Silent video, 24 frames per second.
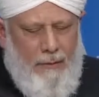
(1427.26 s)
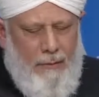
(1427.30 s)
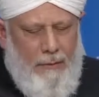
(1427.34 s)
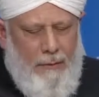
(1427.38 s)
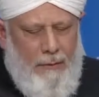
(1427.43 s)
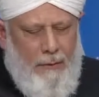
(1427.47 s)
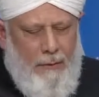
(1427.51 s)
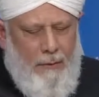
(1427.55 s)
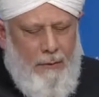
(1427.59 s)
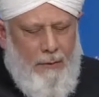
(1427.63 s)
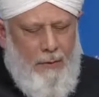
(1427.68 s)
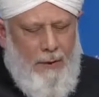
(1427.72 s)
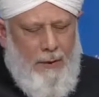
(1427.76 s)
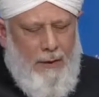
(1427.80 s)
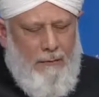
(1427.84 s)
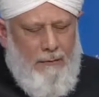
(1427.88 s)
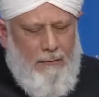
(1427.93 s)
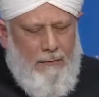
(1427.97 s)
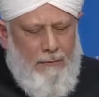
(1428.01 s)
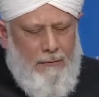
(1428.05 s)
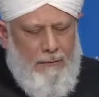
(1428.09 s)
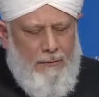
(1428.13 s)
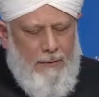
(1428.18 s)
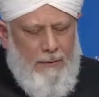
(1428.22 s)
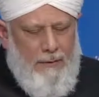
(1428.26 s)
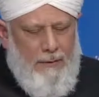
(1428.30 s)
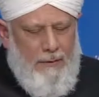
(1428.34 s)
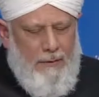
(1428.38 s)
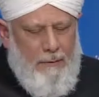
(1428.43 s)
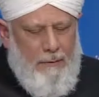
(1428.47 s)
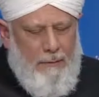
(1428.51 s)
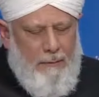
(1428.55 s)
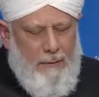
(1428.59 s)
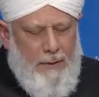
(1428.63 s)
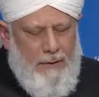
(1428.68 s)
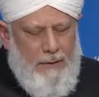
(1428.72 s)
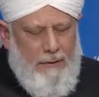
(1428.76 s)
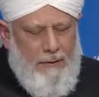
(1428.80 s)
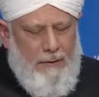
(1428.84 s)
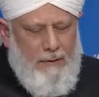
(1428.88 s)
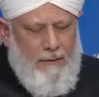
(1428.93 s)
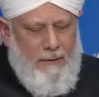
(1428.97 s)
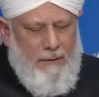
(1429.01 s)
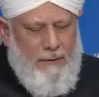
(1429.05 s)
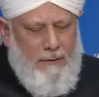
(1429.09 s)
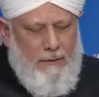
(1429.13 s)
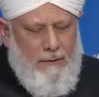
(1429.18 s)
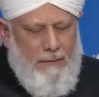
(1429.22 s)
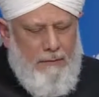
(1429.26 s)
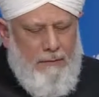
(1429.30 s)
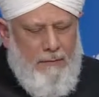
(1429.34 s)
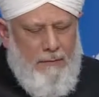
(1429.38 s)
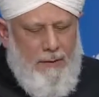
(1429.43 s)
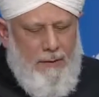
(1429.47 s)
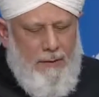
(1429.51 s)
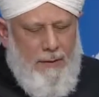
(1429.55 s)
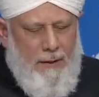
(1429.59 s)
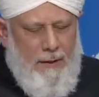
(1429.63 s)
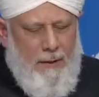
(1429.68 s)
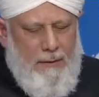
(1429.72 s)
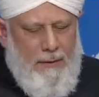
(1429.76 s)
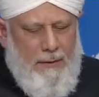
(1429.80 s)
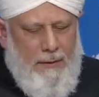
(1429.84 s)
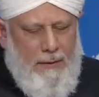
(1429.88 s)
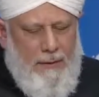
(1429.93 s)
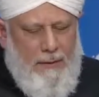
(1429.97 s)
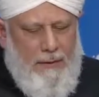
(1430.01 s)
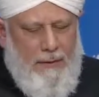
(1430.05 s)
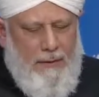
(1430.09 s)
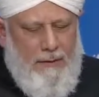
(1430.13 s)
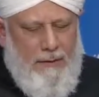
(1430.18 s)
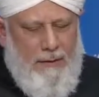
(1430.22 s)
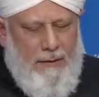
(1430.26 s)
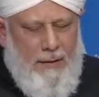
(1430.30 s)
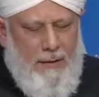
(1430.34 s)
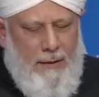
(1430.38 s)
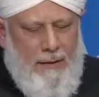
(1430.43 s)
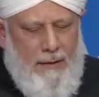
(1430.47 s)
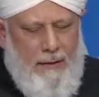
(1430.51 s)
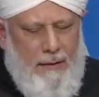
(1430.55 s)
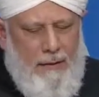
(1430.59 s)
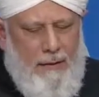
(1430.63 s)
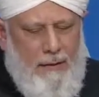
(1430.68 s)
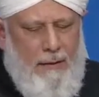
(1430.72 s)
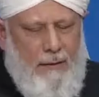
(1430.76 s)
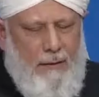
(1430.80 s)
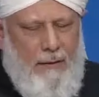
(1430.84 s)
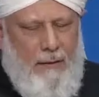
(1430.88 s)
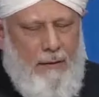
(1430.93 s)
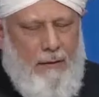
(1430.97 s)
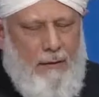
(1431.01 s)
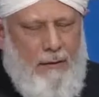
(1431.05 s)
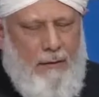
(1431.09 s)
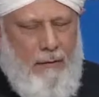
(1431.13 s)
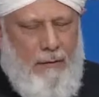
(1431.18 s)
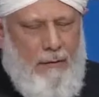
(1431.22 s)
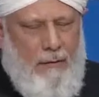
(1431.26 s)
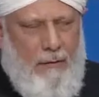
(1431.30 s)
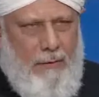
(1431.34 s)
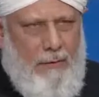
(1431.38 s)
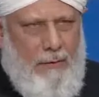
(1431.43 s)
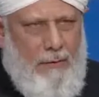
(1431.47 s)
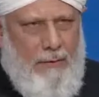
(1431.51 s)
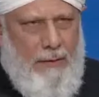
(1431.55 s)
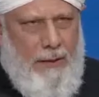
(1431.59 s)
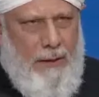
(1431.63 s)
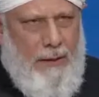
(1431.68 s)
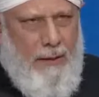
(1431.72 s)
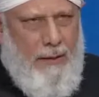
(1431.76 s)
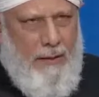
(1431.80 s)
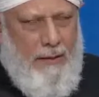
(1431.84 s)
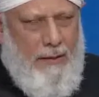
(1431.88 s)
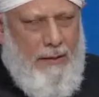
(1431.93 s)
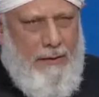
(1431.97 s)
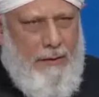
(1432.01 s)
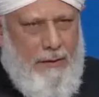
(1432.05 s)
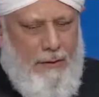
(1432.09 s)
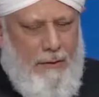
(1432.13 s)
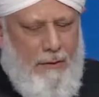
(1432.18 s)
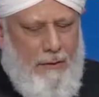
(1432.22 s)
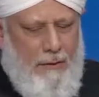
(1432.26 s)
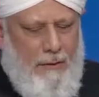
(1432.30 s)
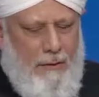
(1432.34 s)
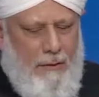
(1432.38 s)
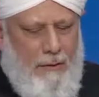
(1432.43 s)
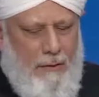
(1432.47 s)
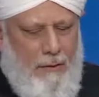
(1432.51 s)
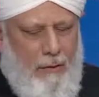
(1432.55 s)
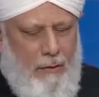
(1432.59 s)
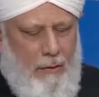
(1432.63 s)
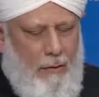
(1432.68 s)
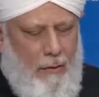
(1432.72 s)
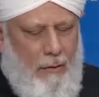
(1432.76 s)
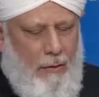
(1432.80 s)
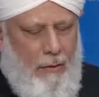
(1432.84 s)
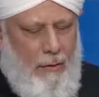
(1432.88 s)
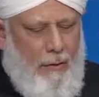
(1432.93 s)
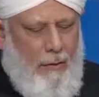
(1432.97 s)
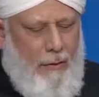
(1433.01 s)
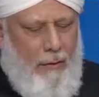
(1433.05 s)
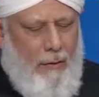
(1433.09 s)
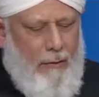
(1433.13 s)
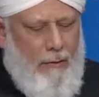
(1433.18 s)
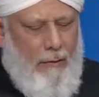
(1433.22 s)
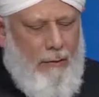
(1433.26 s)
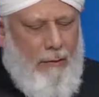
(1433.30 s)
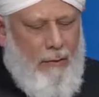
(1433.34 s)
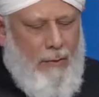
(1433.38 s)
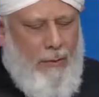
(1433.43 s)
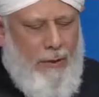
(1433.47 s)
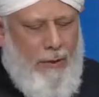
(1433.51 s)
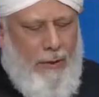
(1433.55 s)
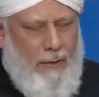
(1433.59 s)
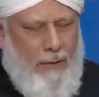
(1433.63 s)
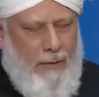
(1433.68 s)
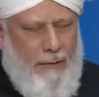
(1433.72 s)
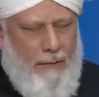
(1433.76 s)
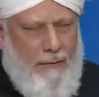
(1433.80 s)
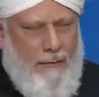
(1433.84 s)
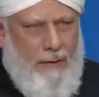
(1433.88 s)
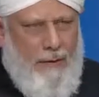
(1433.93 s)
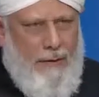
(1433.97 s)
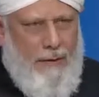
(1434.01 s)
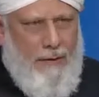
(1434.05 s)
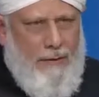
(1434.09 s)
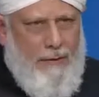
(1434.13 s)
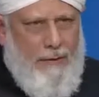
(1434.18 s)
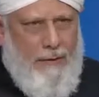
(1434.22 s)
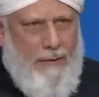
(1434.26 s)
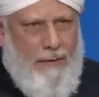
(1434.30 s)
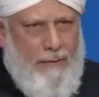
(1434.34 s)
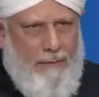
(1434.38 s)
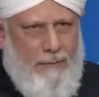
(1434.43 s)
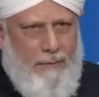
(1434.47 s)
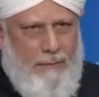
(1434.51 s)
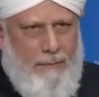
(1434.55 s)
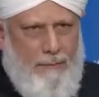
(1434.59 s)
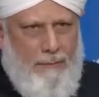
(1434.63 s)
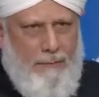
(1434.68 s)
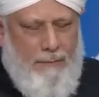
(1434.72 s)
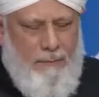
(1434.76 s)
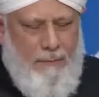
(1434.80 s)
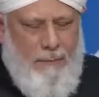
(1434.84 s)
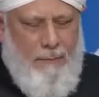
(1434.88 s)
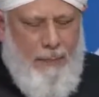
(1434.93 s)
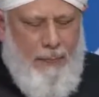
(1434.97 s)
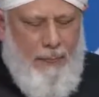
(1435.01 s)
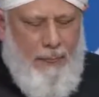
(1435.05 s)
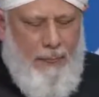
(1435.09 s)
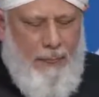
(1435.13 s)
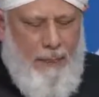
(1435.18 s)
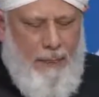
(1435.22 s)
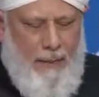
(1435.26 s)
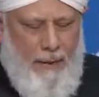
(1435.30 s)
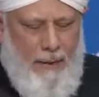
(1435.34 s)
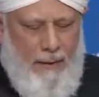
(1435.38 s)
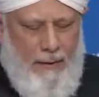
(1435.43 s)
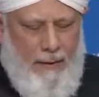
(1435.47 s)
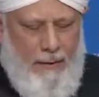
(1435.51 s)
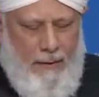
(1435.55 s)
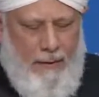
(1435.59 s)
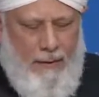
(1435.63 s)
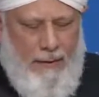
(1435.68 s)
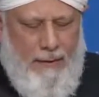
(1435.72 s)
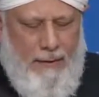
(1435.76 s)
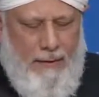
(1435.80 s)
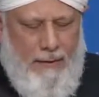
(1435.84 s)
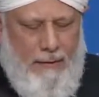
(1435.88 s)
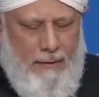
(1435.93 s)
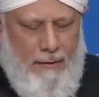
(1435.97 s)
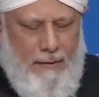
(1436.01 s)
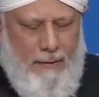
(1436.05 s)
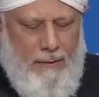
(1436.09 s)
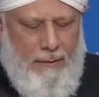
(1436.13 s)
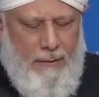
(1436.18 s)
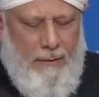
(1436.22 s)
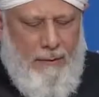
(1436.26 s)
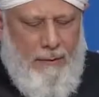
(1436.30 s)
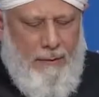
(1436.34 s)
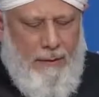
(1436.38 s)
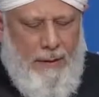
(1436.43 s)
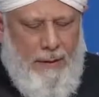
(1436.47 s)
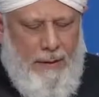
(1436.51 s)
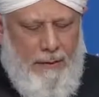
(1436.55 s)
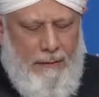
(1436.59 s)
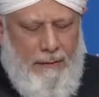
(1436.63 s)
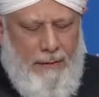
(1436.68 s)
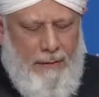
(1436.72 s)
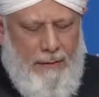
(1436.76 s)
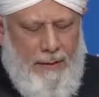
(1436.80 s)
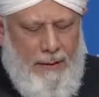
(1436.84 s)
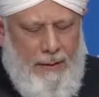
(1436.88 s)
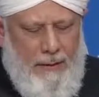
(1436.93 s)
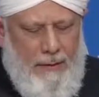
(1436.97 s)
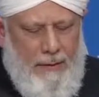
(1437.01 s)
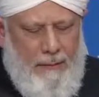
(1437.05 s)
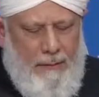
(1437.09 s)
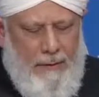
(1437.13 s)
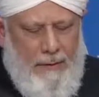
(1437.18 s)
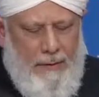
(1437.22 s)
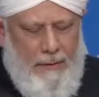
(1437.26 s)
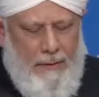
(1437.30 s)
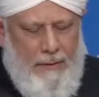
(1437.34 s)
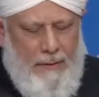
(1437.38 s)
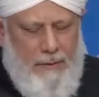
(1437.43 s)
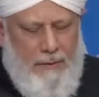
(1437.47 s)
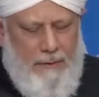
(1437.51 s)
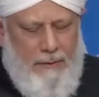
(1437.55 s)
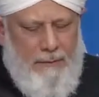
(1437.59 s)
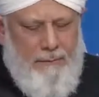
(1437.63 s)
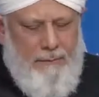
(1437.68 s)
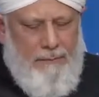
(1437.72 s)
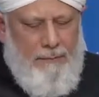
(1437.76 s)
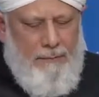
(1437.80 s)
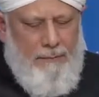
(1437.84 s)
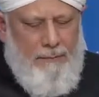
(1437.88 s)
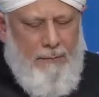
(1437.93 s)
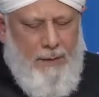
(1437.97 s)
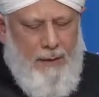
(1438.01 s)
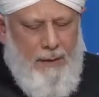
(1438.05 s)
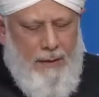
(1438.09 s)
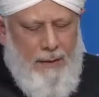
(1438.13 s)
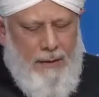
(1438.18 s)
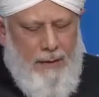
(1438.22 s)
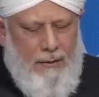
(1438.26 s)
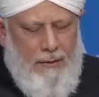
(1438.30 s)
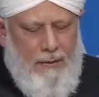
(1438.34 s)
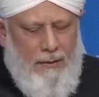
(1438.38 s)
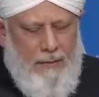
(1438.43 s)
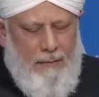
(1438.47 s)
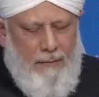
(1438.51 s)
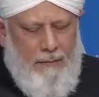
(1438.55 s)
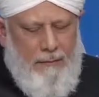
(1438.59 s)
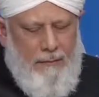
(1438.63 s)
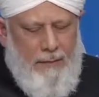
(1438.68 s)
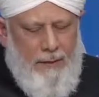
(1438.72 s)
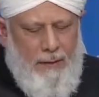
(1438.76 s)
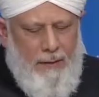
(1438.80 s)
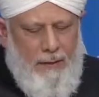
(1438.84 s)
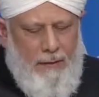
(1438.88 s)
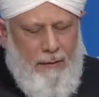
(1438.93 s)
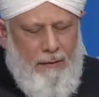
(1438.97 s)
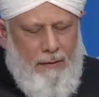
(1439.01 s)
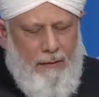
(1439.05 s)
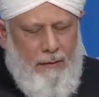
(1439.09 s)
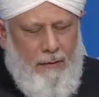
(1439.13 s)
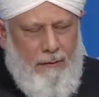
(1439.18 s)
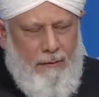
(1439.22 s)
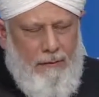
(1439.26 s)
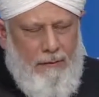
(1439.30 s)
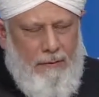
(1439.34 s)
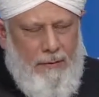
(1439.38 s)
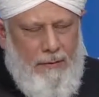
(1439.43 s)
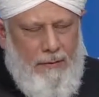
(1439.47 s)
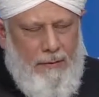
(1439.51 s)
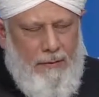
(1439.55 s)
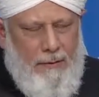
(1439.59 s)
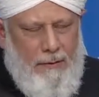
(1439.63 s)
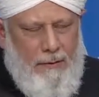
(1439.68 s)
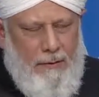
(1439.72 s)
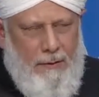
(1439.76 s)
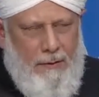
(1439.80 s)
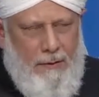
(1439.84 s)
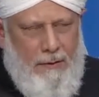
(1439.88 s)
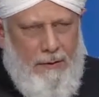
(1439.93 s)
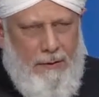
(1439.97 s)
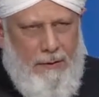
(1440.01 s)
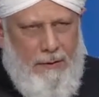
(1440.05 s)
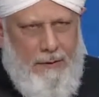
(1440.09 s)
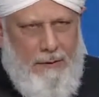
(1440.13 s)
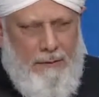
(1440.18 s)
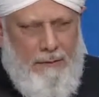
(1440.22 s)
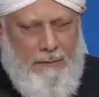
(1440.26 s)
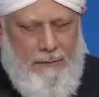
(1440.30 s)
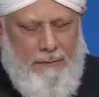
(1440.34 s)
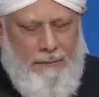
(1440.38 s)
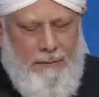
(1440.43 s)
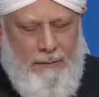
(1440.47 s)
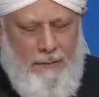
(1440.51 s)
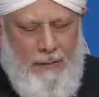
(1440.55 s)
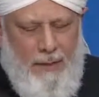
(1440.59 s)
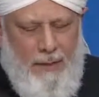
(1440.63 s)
and to show love and compassion without any desire for recognition or worldly reward. Thus, wherever any person is suffering or facing cruelty,